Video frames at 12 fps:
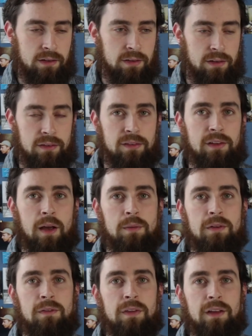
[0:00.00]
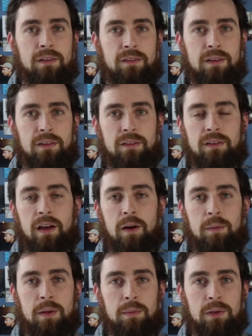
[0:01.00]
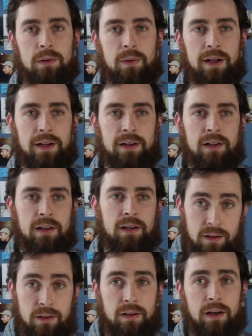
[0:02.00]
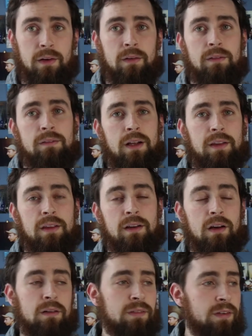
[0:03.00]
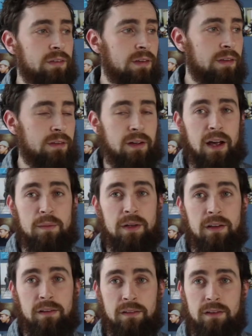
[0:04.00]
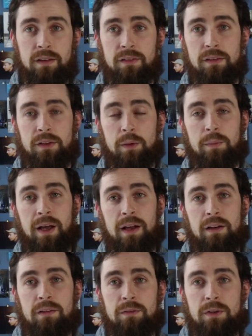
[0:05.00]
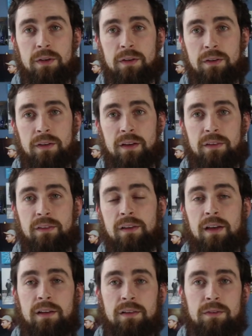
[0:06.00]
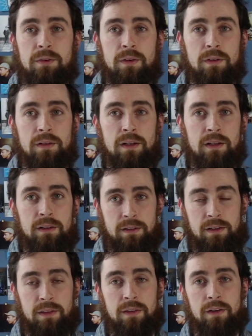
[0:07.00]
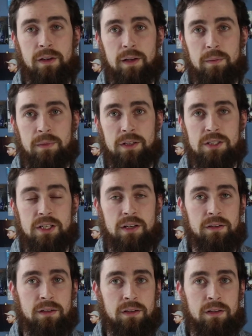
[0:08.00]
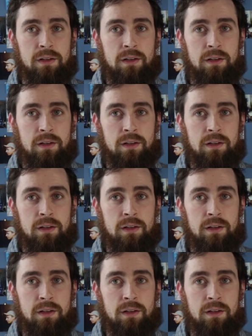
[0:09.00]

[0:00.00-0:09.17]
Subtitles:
These types of things can scare people away. Now, I think obviously the timing is a little bad for this and for Ethereum in general,